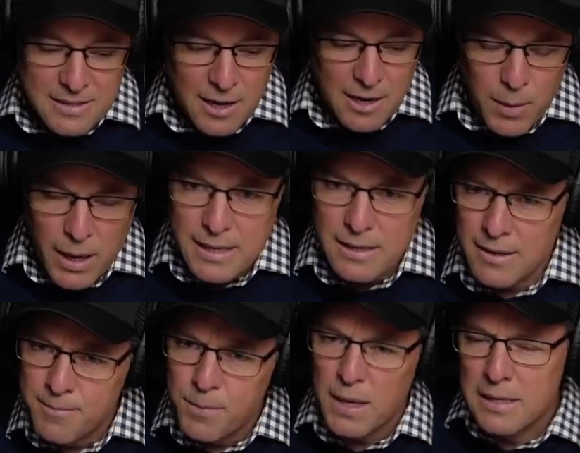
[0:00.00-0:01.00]
So mate,
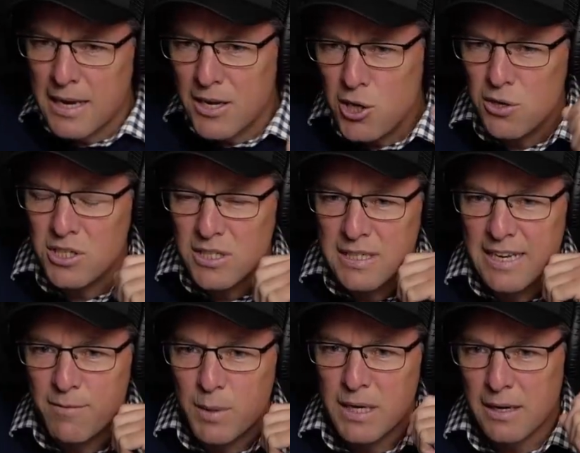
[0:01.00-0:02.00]
can you just give me